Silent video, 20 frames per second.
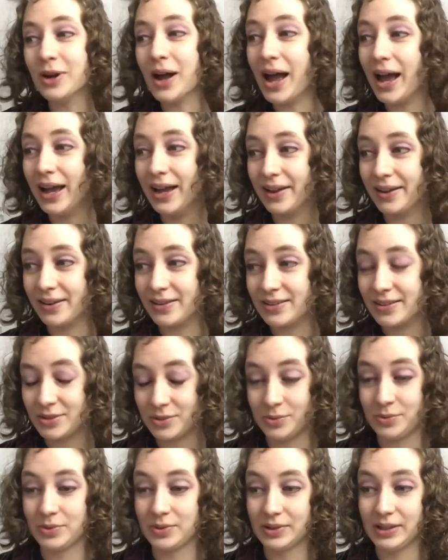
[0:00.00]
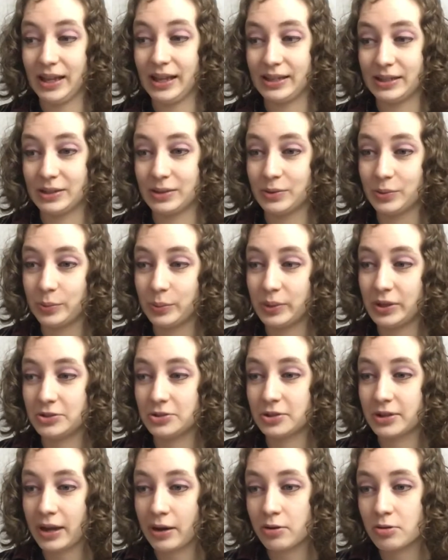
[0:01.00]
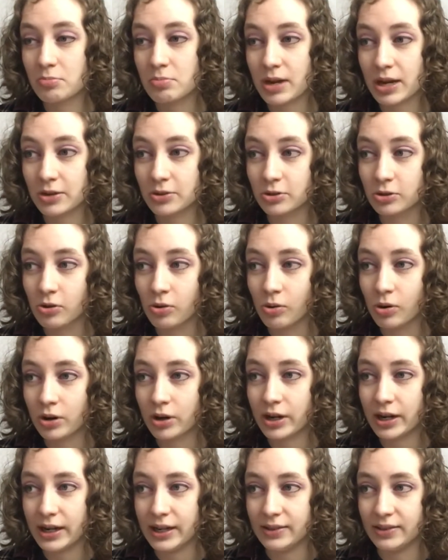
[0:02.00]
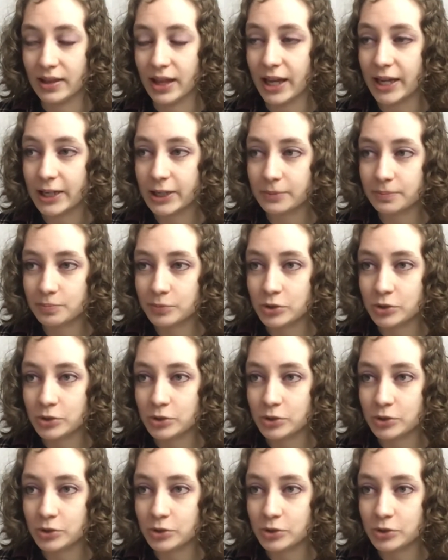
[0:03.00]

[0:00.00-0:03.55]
And like, we took out a manticore in like